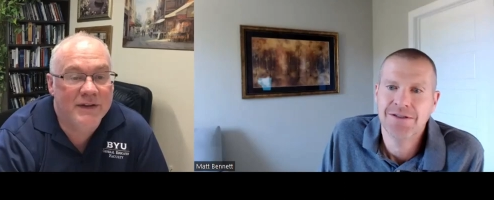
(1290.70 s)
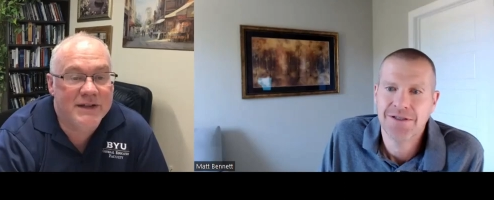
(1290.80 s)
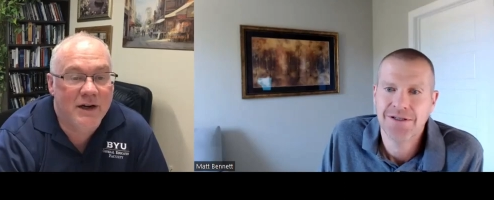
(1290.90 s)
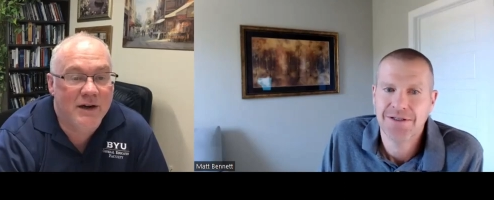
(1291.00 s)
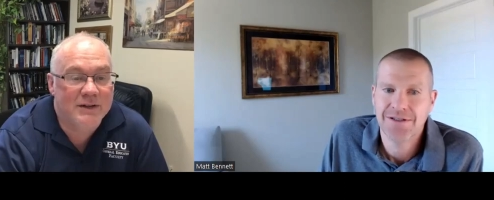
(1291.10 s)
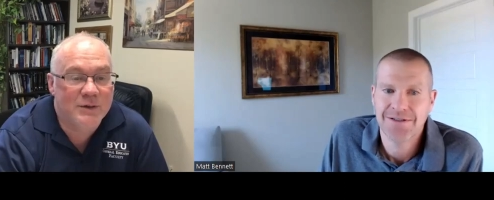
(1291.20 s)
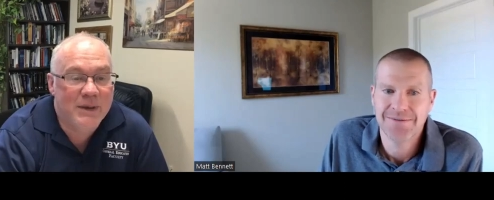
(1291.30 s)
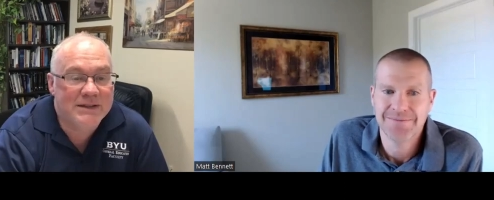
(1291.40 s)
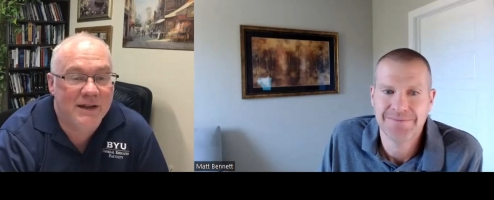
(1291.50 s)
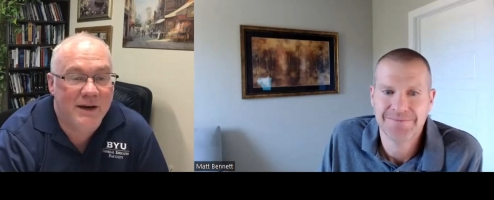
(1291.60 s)
Speaker 1: this area. So it
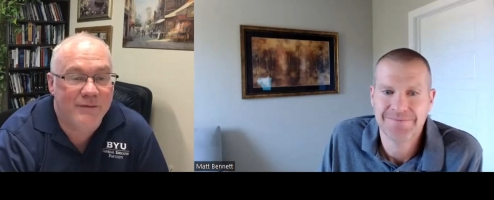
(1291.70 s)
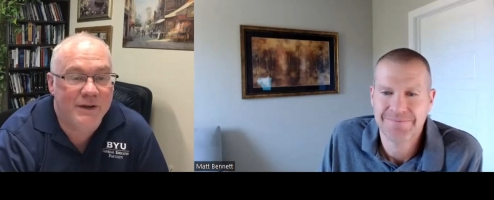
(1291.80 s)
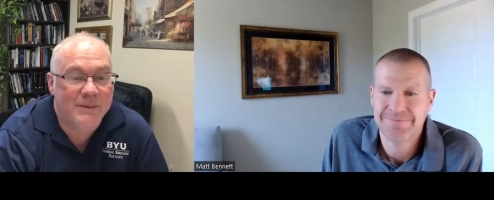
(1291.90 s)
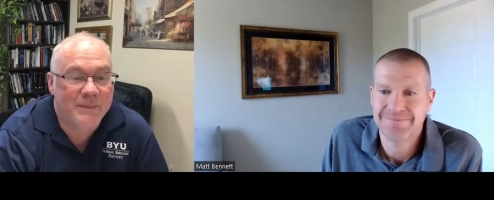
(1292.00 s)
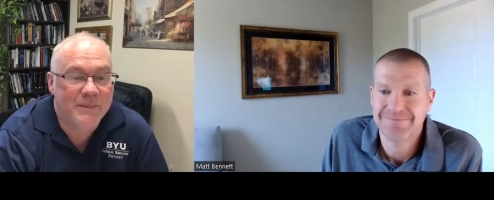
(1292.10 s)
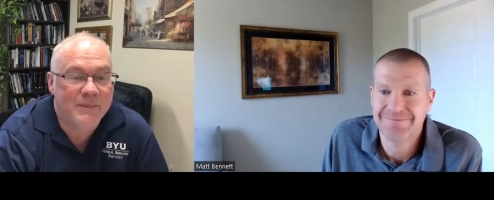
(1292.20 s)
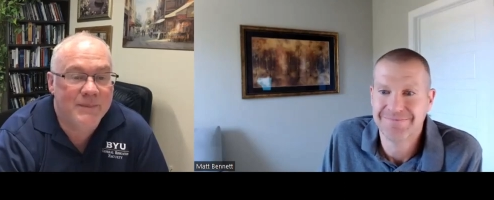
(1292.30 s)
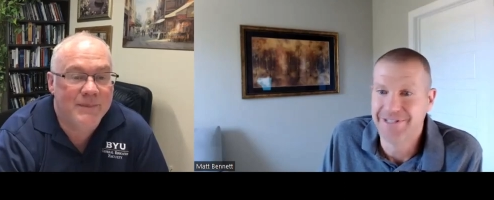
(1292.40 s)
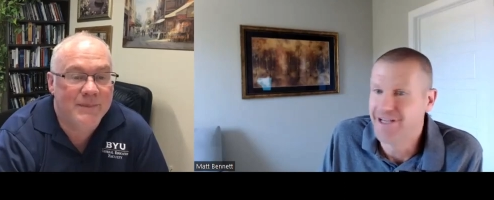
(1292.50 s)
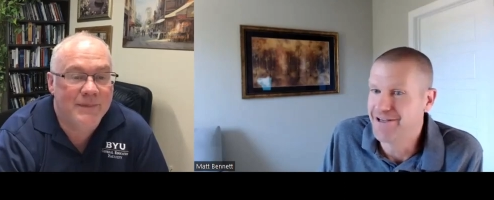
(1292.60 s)
makes a lot of fun.
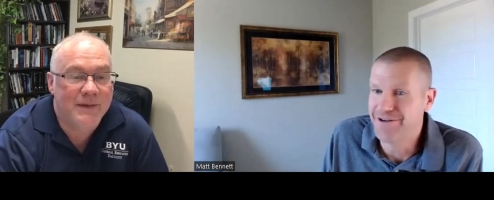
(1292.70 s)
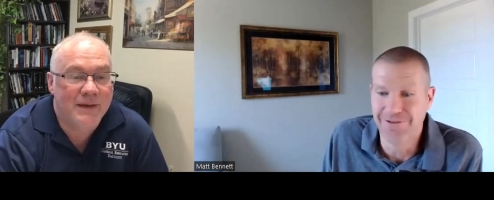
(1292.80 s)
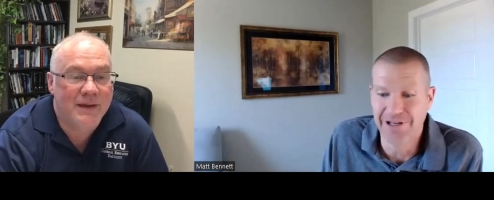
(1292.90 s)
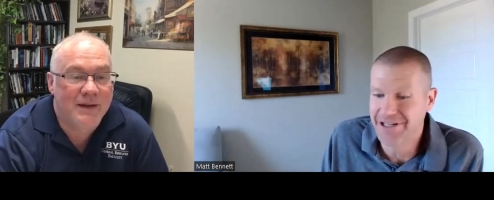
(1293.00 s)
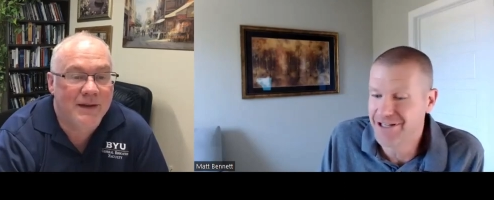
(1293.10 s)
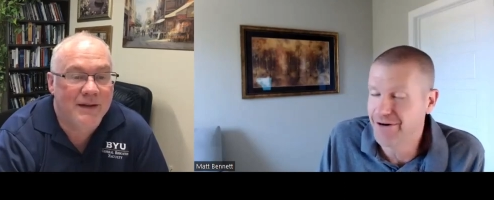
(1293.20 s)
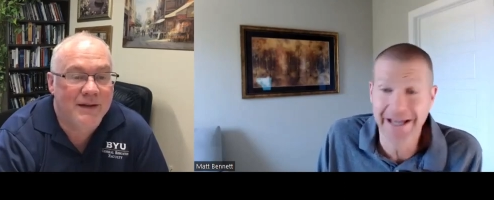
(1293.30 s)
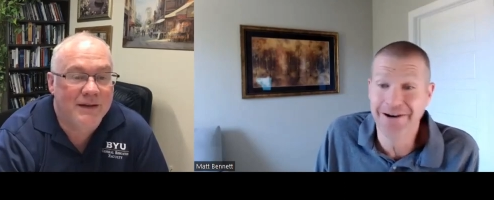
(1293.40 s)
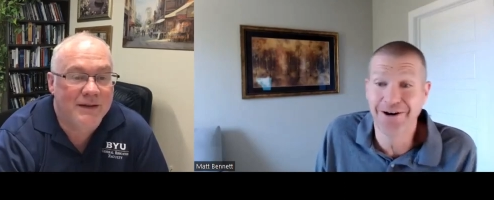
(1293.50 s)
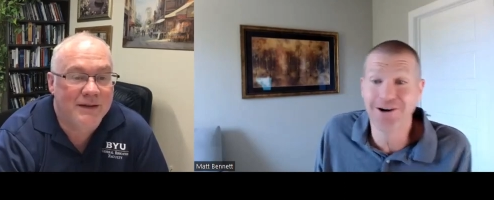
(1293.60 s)
Speaker 2: Yeah, you really do.
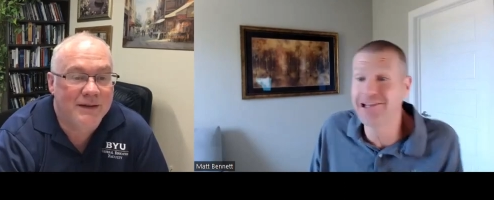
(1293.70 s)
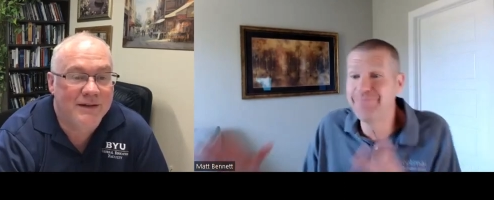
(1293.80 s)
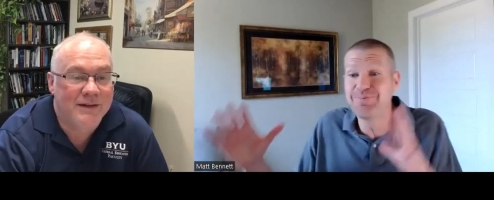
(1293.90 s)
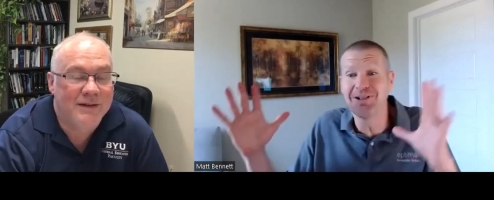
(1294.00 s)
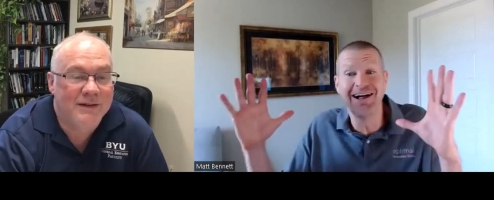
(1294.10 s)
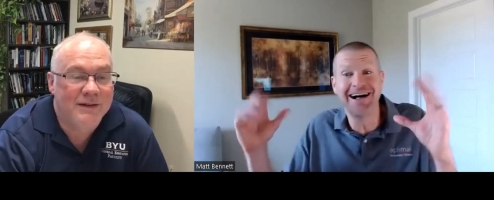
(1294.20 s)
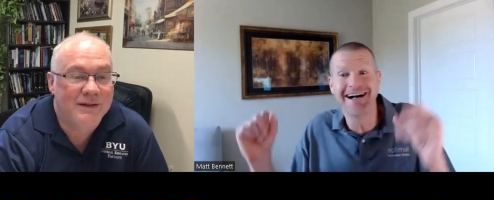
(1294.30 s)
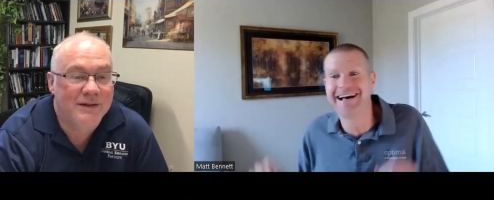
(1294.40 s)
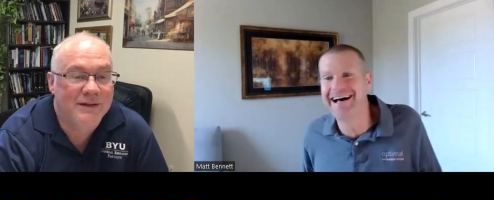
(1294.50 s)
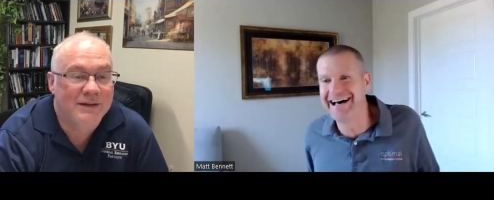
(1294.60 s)
And early
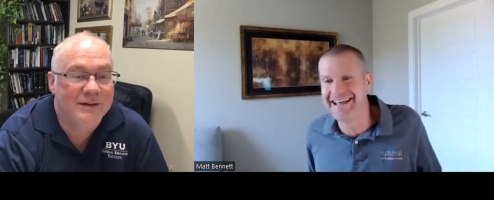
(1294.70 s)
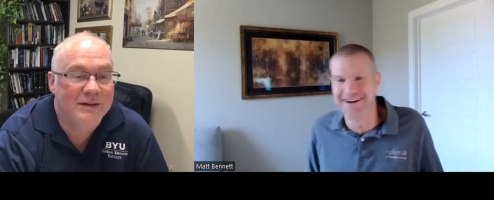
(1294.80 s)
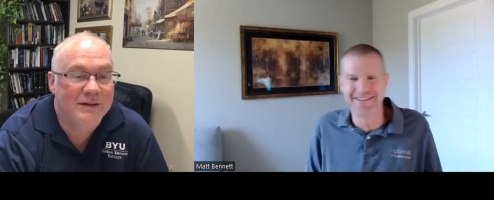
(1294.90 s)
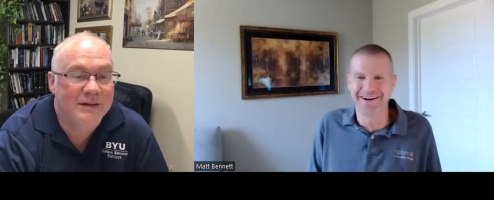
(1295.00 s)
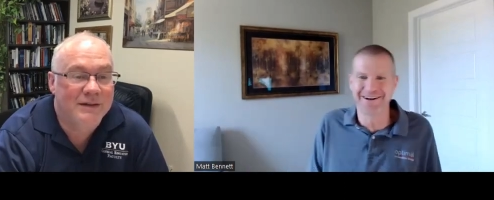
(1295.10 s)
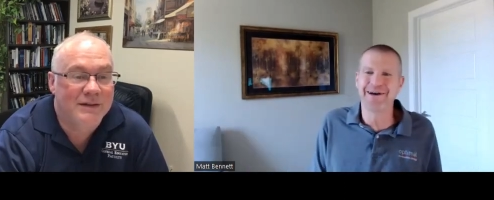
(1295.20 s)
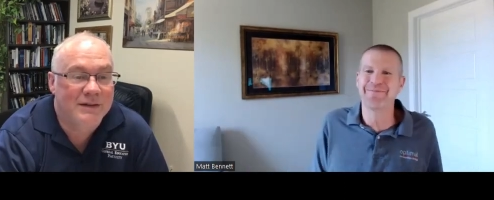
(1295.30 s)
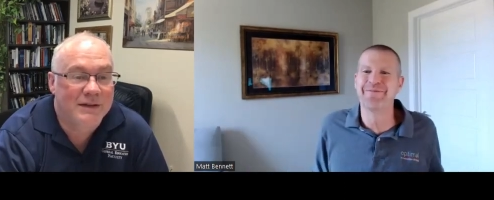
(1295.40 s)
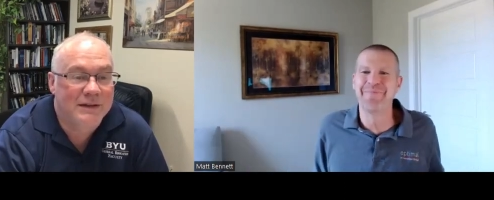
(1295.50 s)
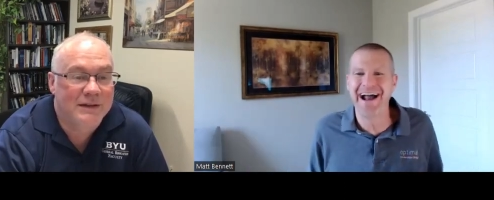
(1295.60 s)
plug, uh, they're they're
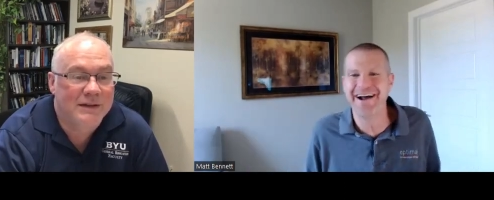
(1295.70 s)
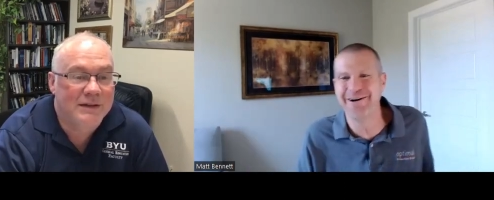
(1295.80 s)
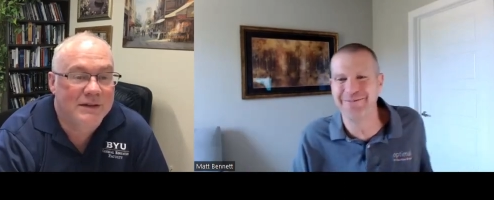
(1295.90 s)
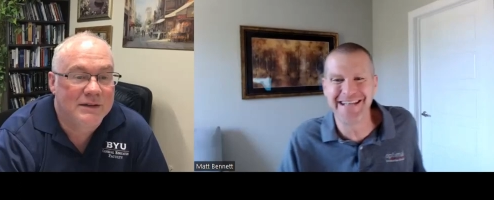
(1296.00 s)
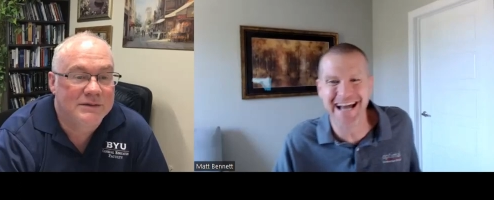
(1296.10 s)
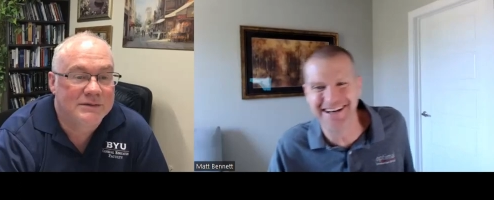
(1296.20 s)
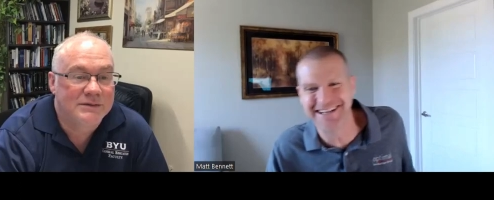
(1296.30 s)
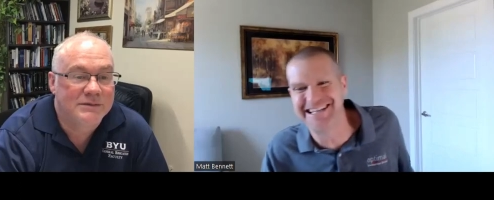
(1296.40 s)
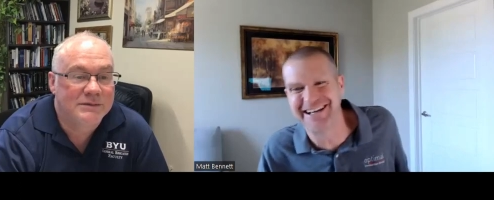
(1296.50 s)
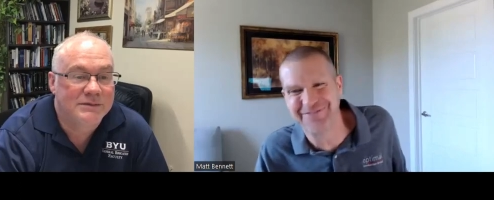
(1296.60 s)
coming to my hometown
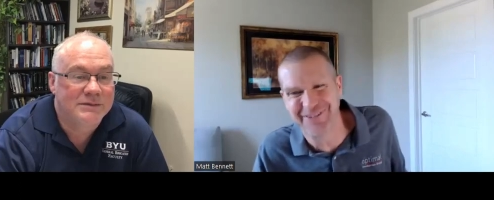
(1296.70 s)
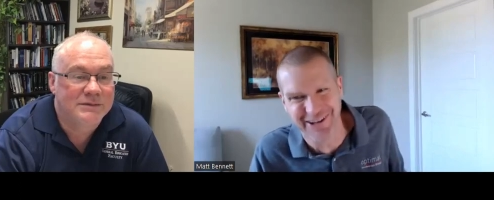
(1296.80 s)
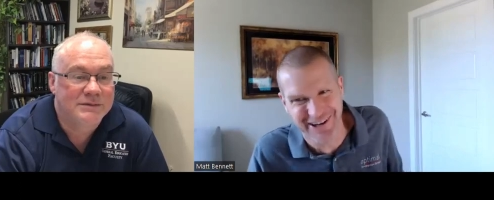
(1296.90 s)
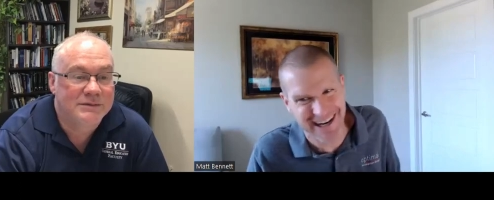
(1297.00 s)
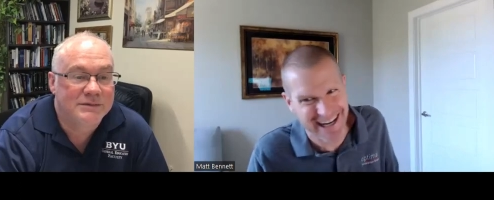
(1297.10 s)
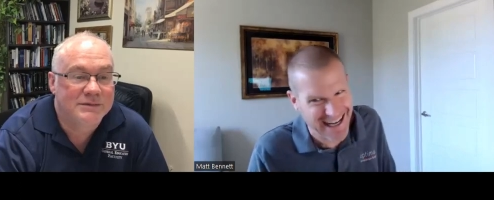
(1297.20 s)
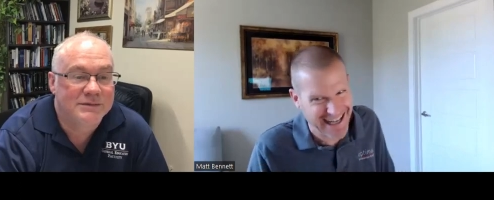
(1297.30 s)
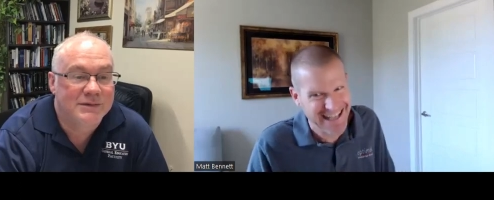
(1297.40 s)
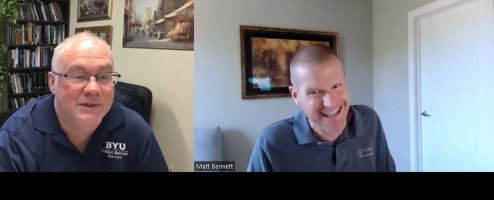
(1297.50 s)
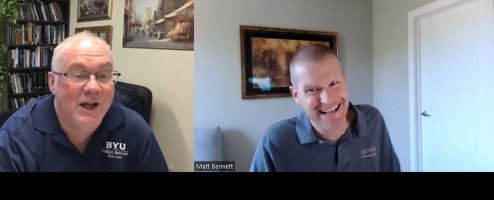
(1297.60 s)
at Denver
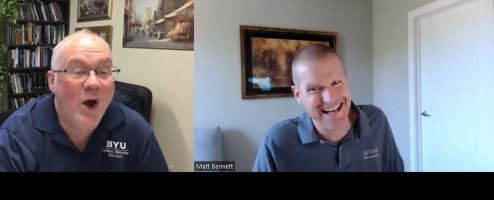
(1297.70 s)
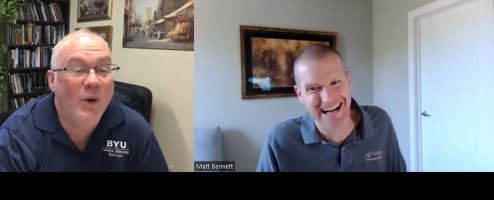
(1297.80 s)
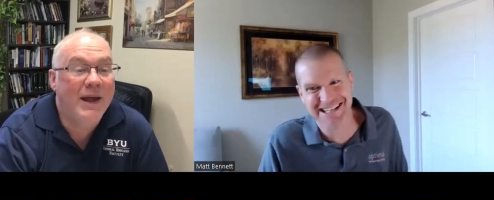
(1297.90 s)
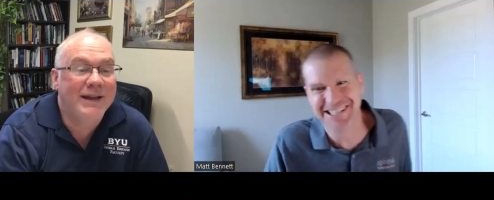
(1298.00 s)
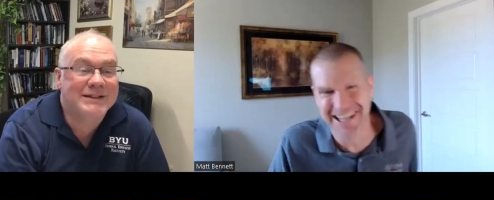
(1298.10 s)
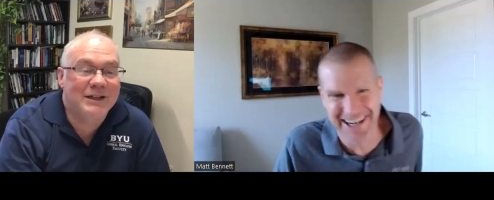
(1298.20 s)
uh, next oh, yeah.